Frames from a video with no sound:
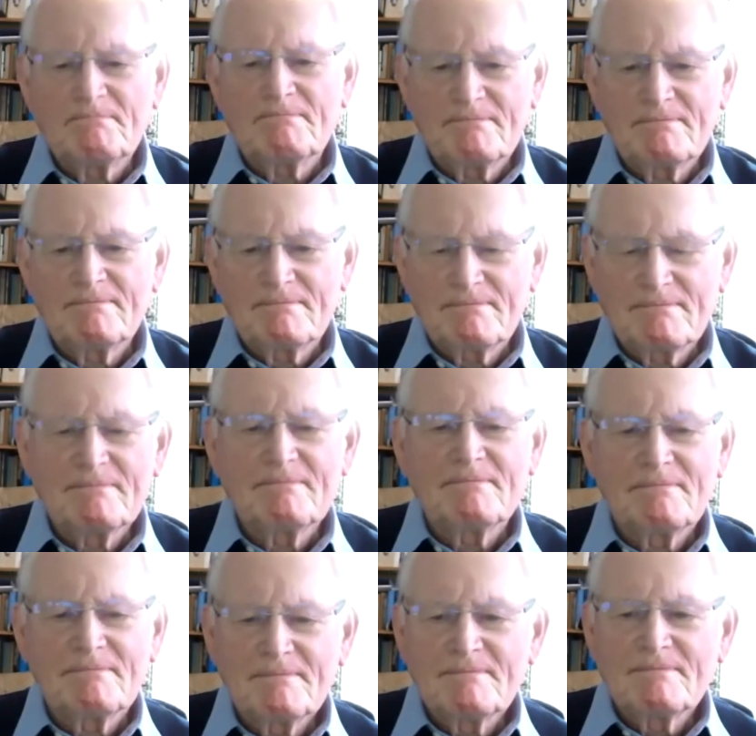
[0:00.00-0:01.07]
of
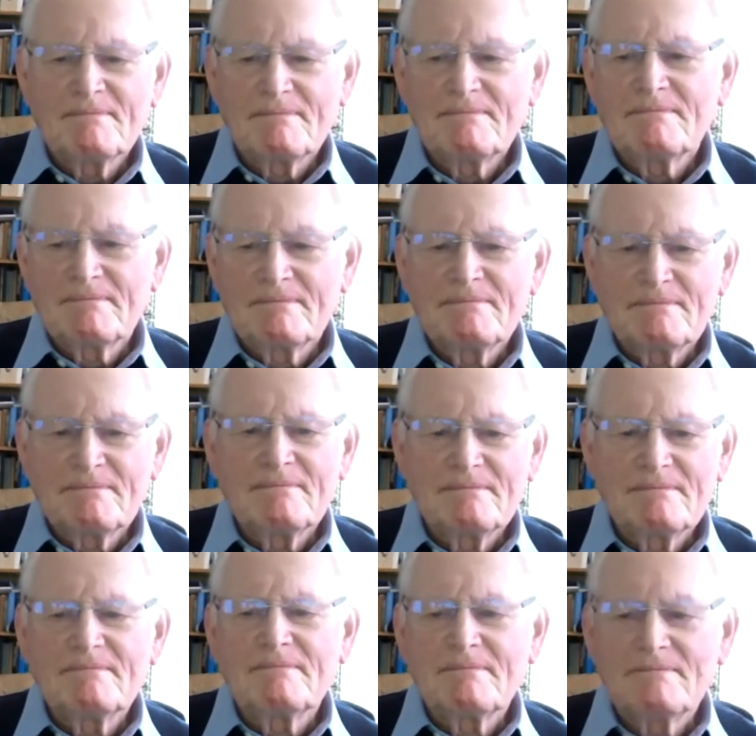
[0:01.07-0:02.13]
grievances are revived
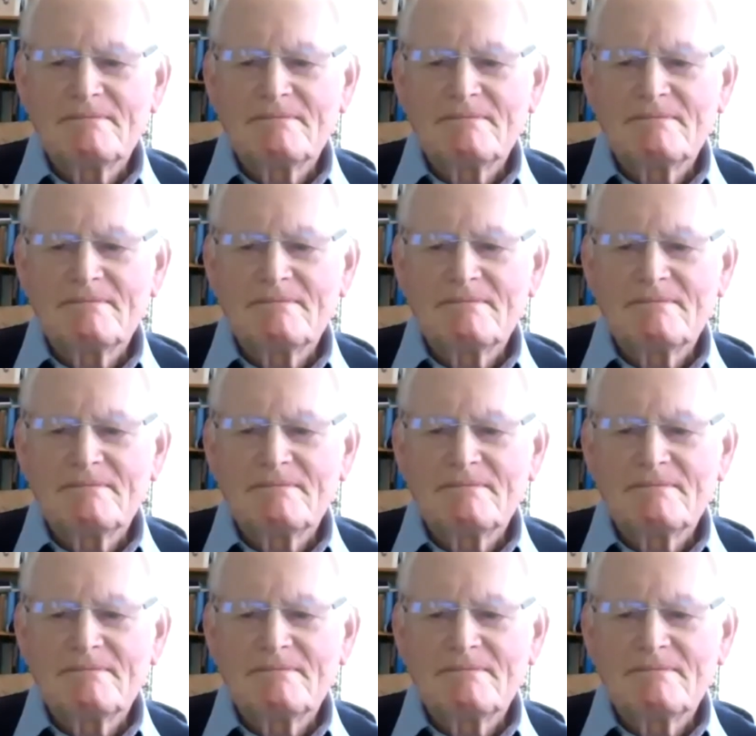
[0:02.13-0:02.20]
again.